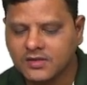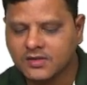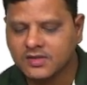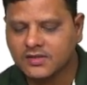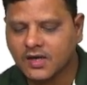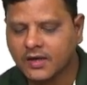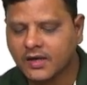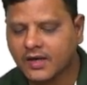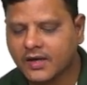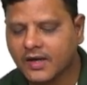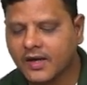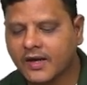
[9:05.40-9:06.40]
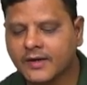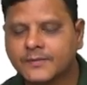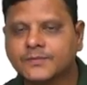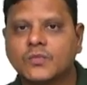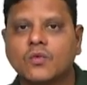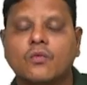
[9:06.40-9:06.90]
is conducted,
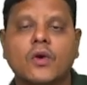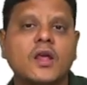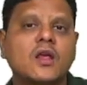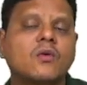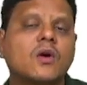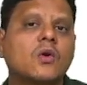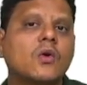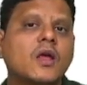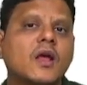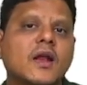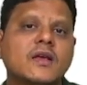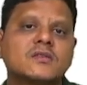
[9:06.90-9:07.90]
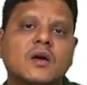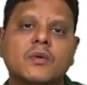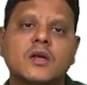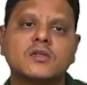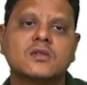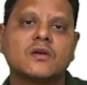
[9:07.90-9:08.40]
why you are doing an
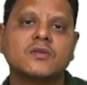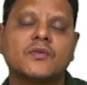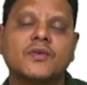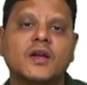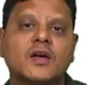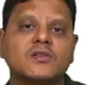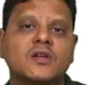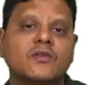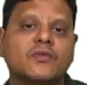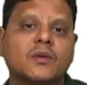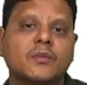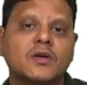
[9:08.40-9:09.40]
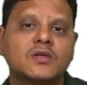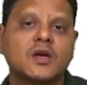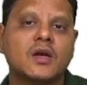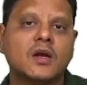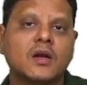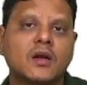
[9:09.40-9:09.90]
examination of the financial
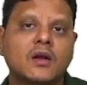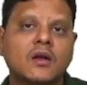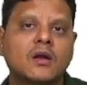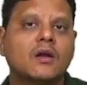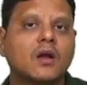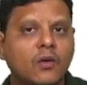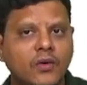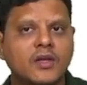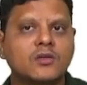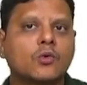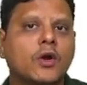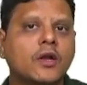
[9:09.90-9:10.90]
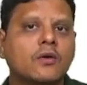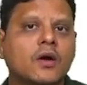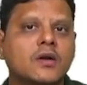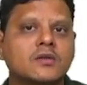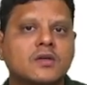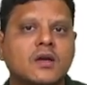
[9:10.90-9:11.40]
information? Now it is going to
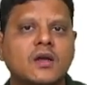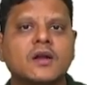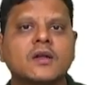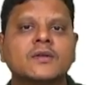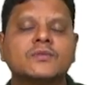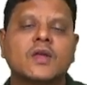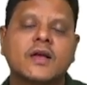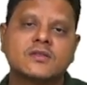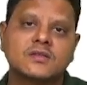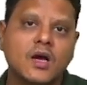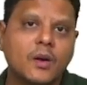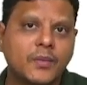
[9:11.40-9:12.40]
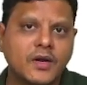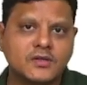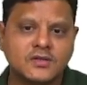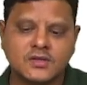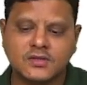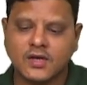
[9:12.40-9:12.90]
answer. Examination
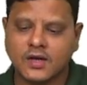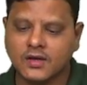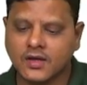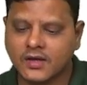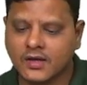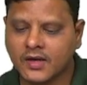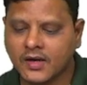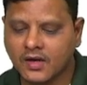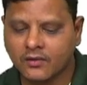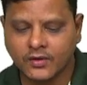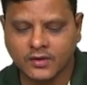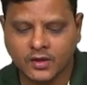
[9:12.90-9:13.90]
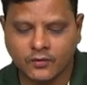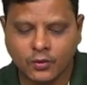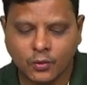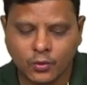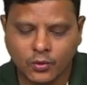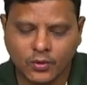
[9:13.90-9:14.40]
is conducted with a
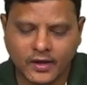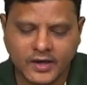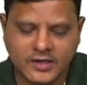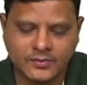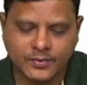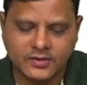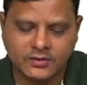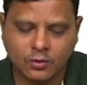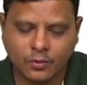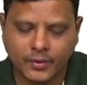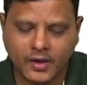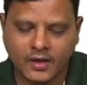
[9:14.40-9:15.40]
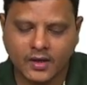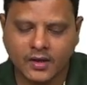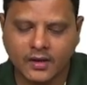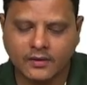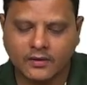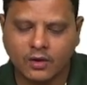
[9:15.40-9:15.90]
view to express an
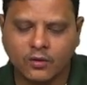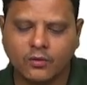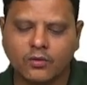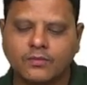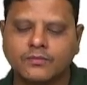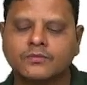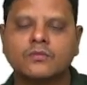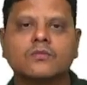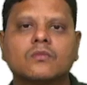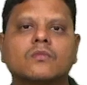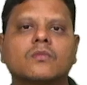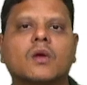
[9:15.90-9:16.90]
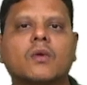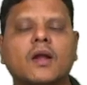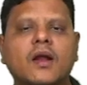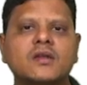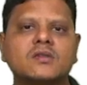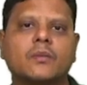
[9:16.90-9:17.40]
opinion. Now the one
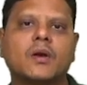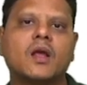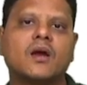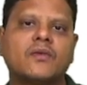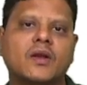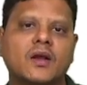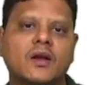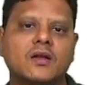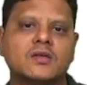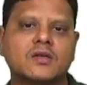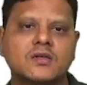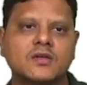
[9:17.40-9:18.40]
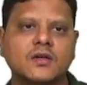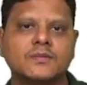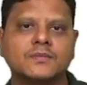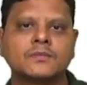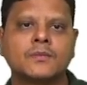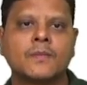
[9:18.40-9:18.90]
line summary of entire discussion.
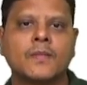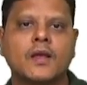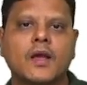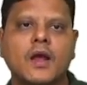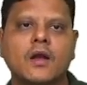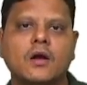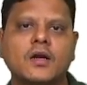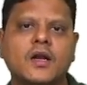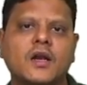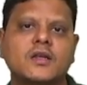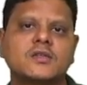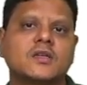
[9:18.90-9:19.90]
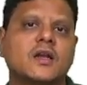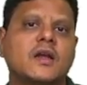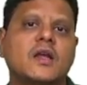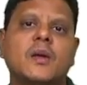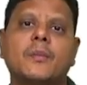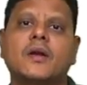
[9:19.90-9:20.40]
An auditor is an
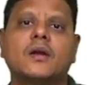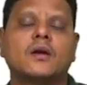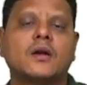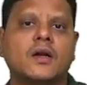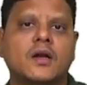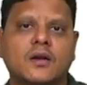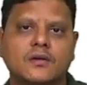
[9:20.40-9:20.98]
independent auditor.